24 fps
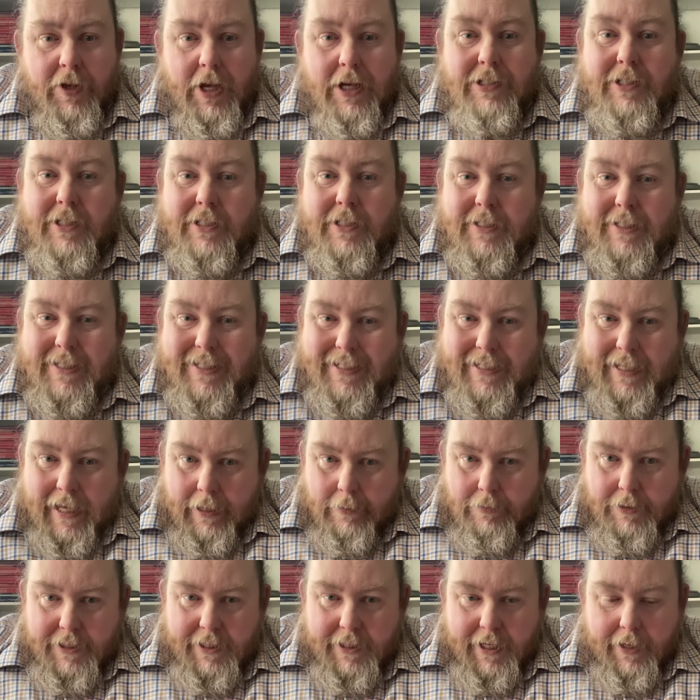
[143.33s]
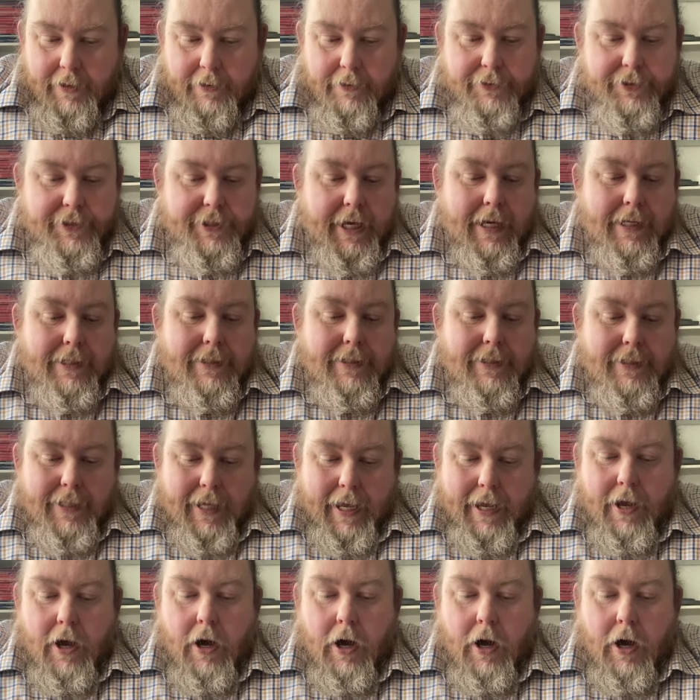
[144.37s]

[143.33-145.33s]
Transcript: So it's the same skill set. They're